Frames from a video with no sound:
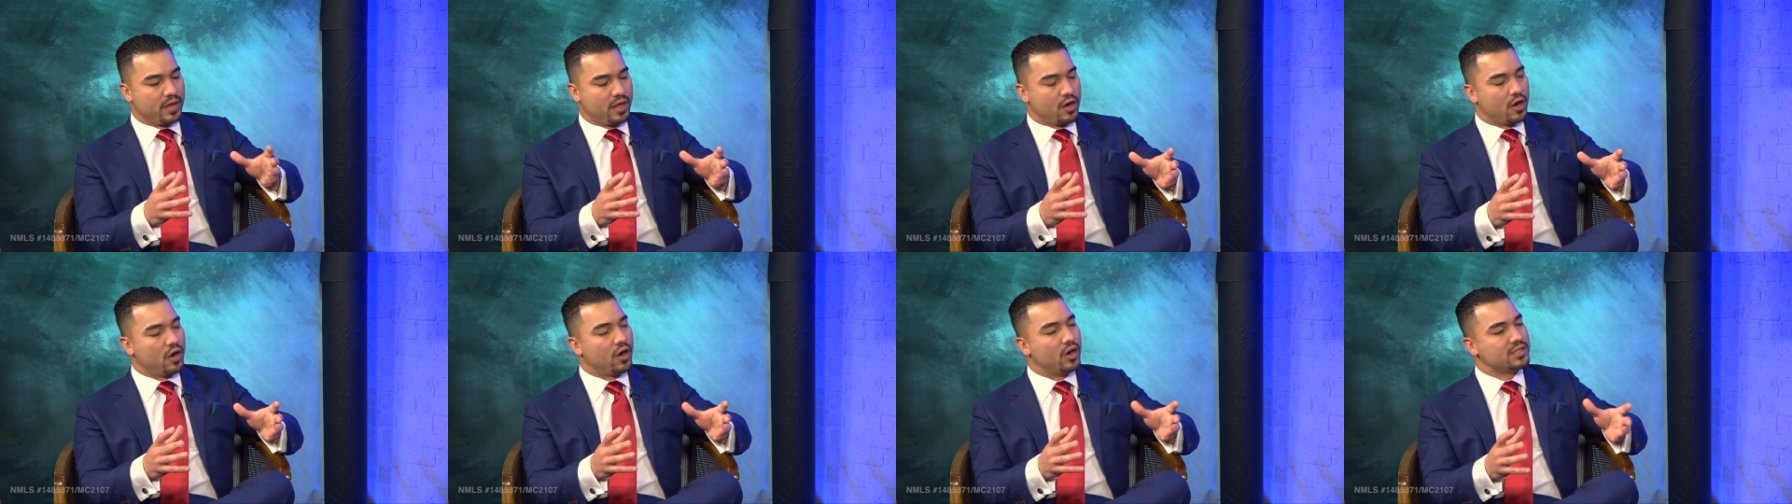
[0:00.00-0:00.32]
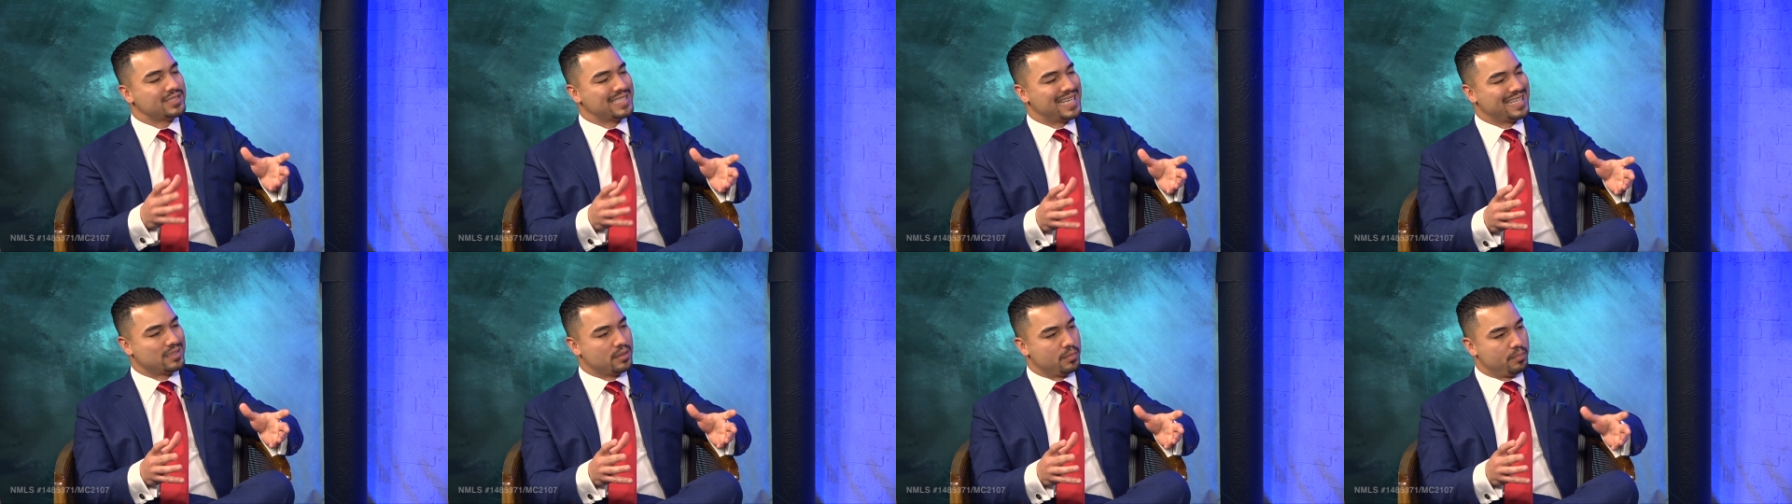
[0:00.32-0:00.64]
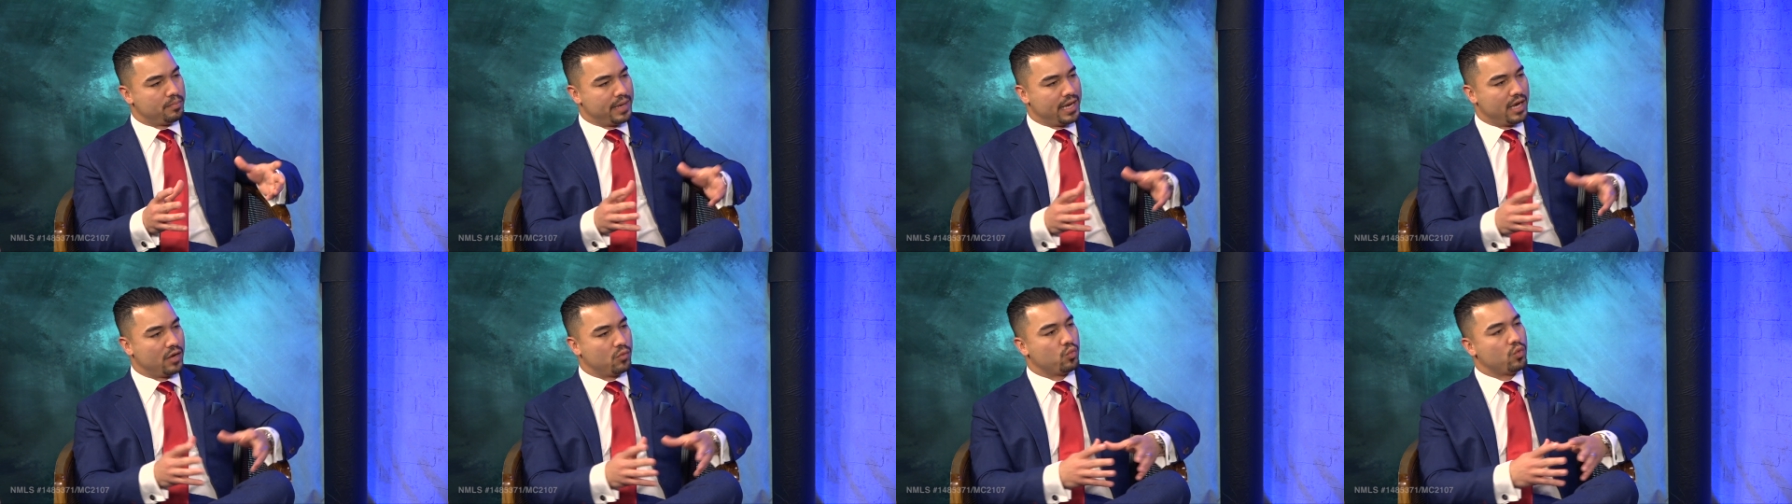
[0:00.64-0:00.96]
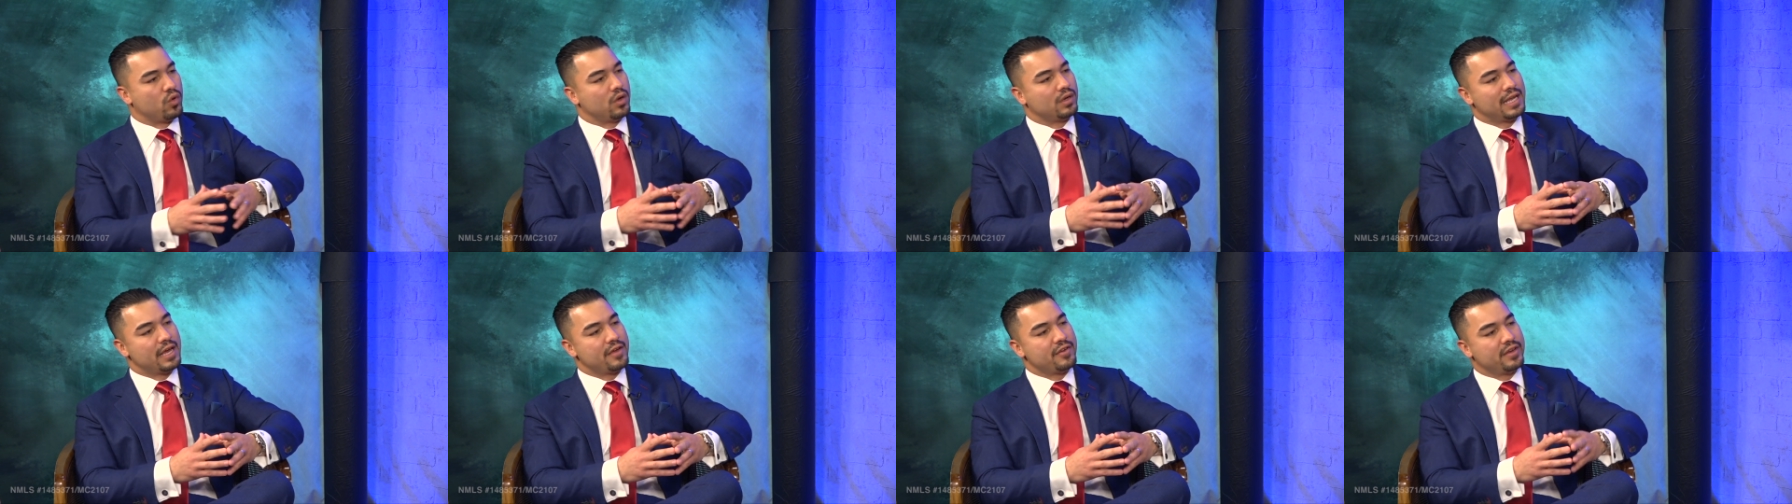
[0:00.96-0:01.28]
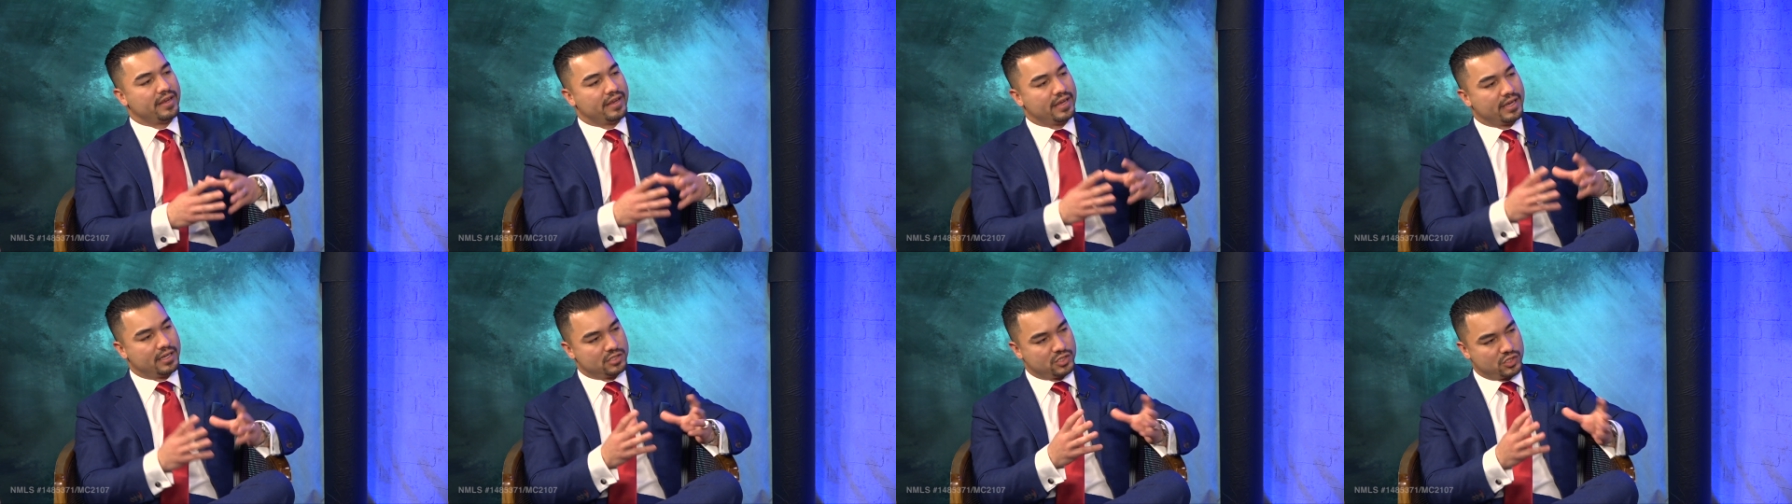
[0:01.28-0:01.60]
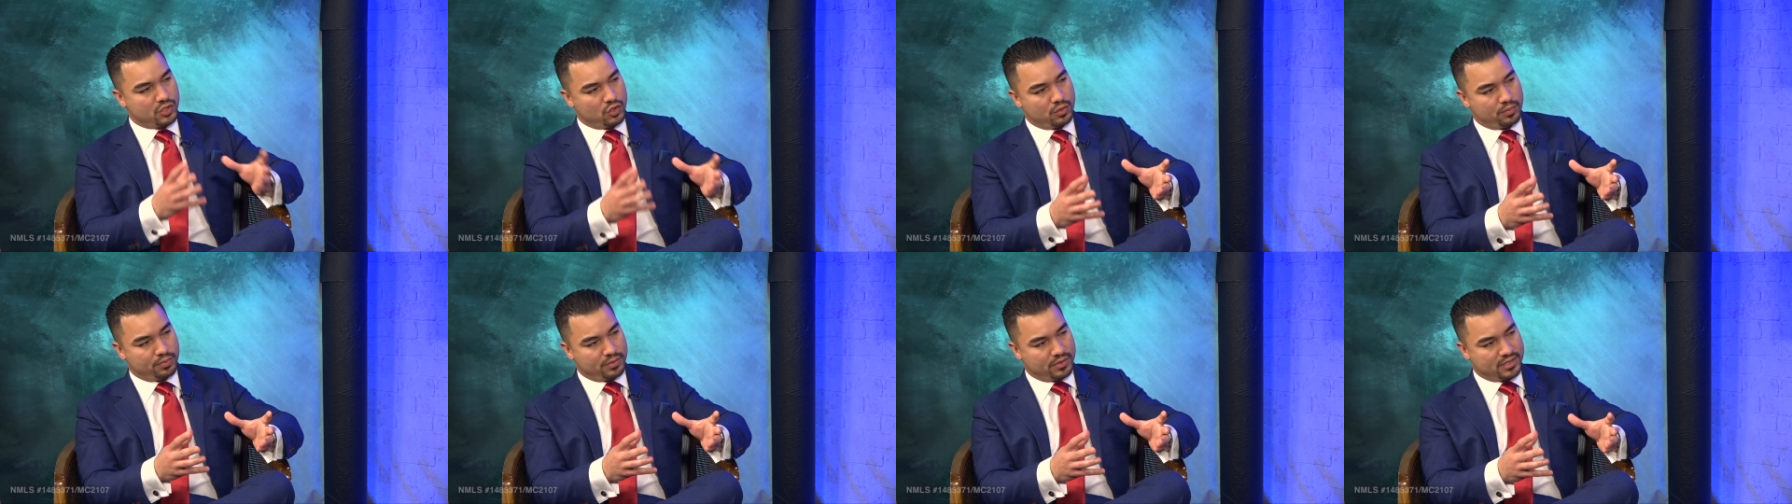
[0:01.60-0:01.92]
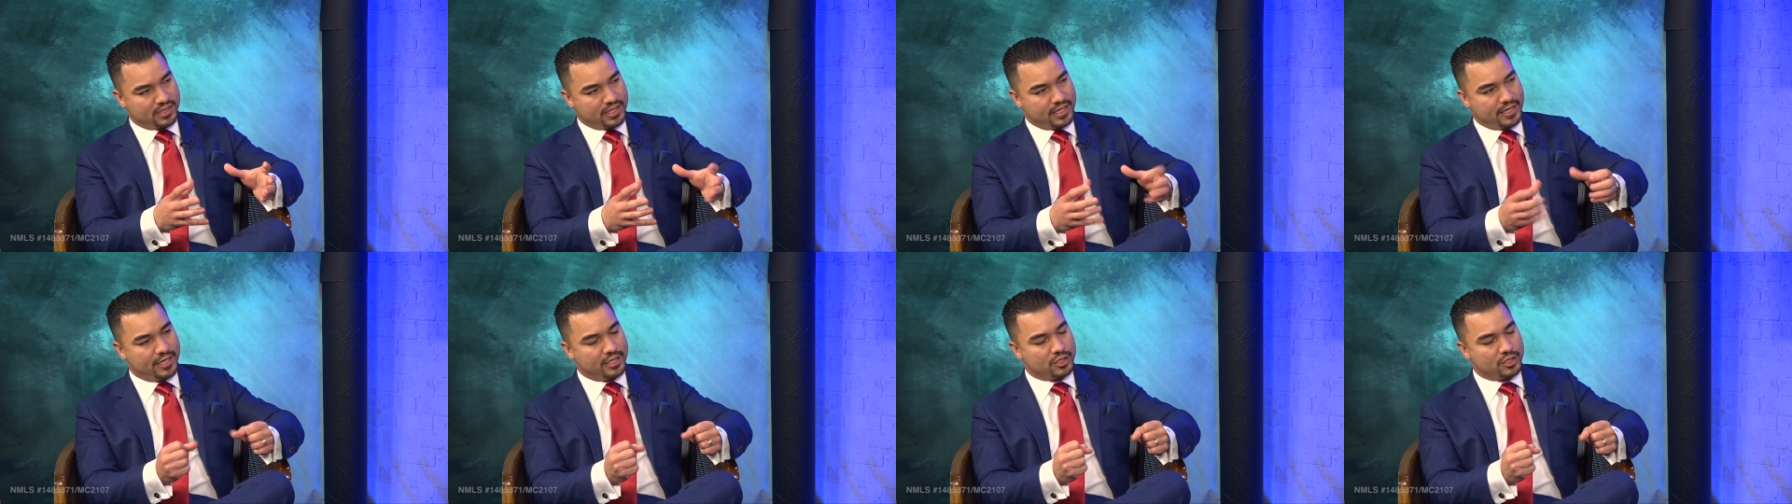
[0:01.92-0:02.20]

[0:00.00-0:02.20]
cards at the bank will allow you to get 0%